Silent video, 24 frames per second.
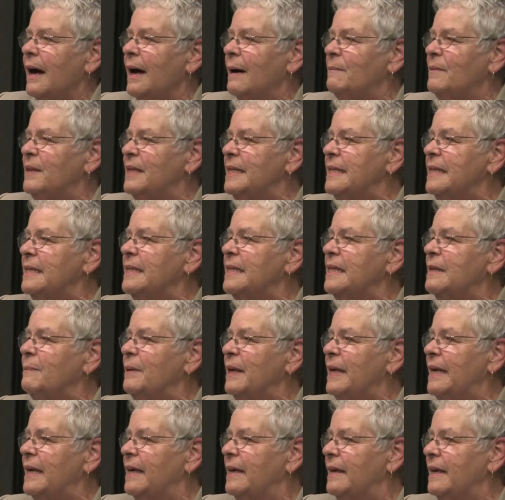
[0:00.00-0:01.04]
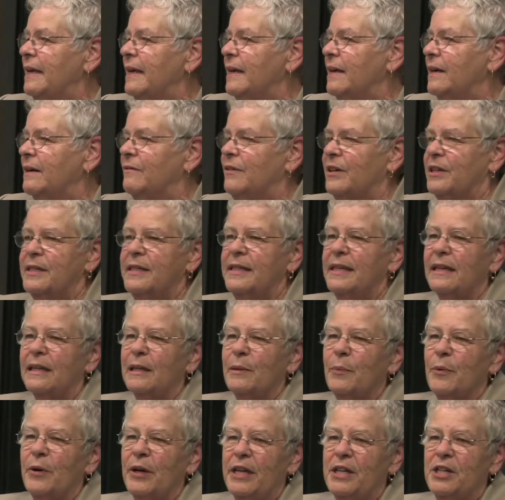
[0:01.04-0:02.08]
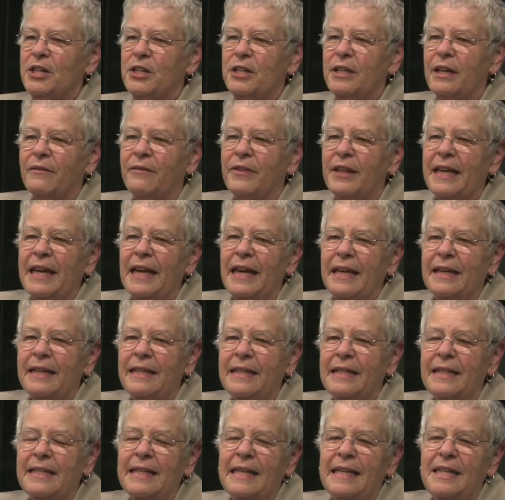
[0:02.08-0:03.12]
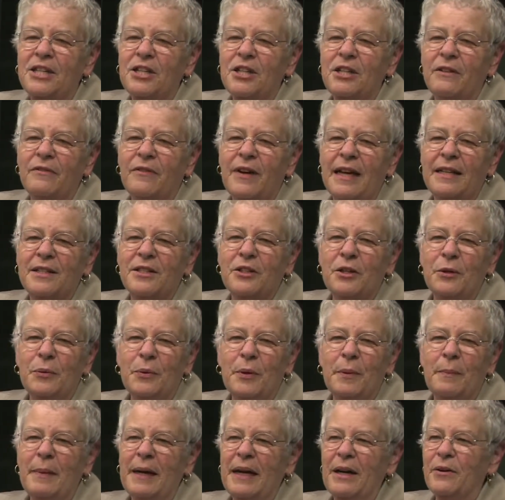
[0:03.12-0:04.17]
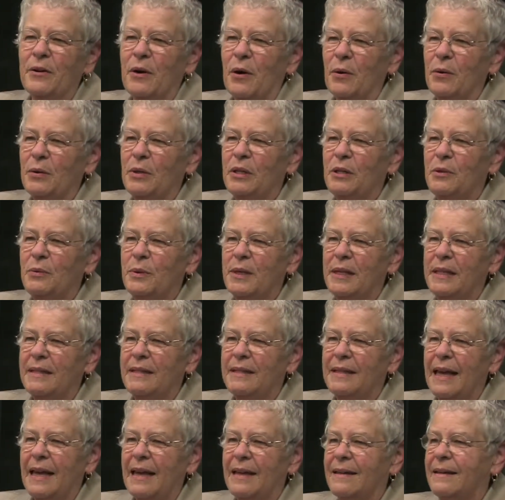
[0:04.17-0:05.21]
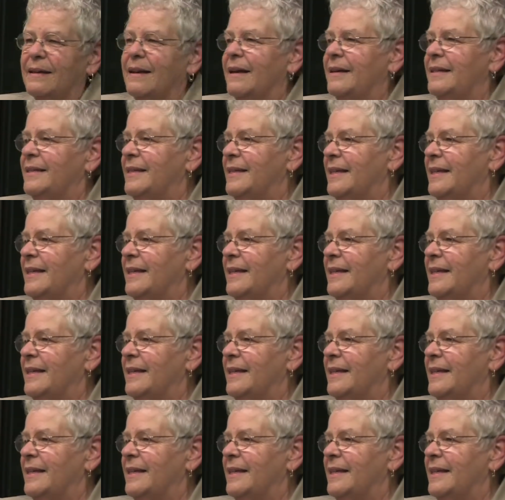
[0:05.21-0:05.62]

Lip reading: This is the beginning of our celebration of the canonization of Oscar Romero, who was canonized